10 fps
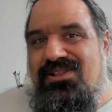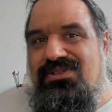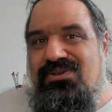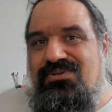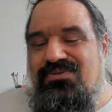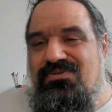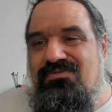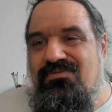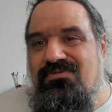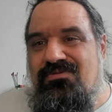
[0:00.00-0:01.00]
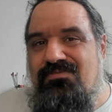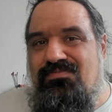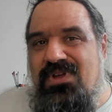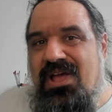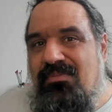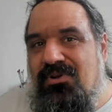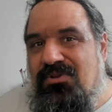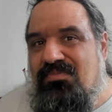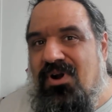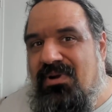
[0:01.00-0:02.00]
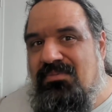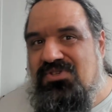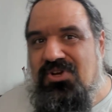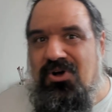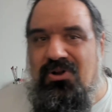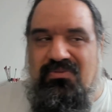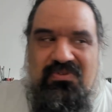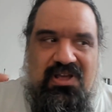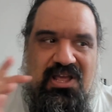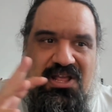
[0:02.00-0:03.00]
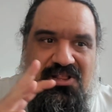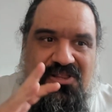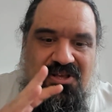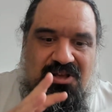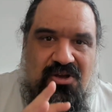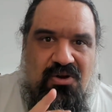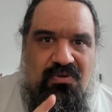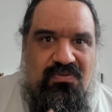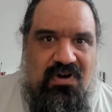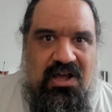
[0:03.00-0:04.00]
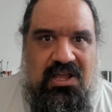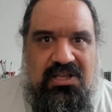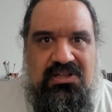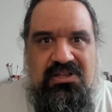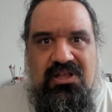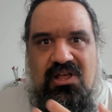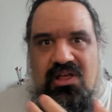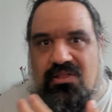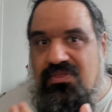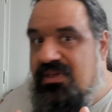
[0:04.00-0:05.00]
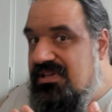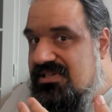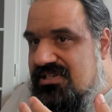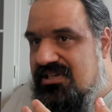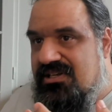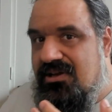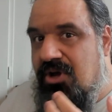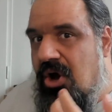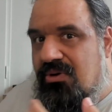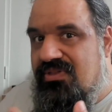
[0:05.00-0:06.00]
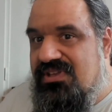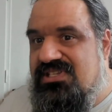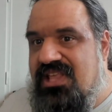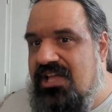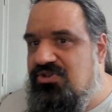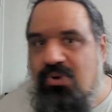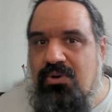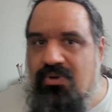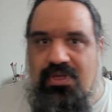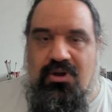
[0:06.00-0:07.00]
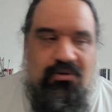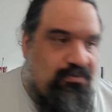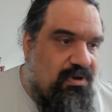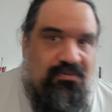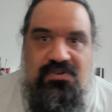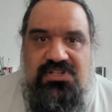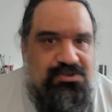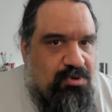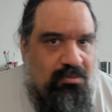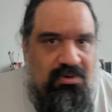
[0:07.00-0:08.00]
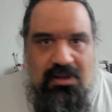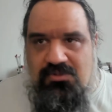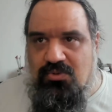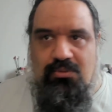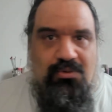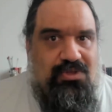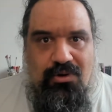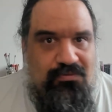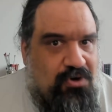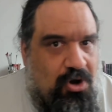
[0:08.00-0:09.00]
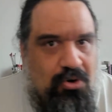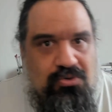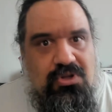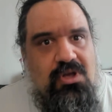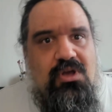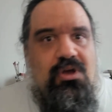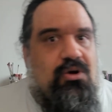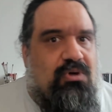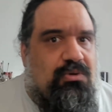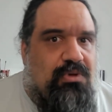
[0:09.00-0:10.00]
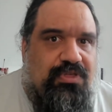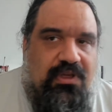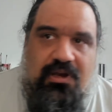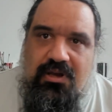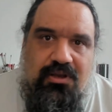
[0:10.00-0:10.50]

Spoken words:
to be able to problem solve and find go in this stage when we think of physics problems, when we think of code, when we think,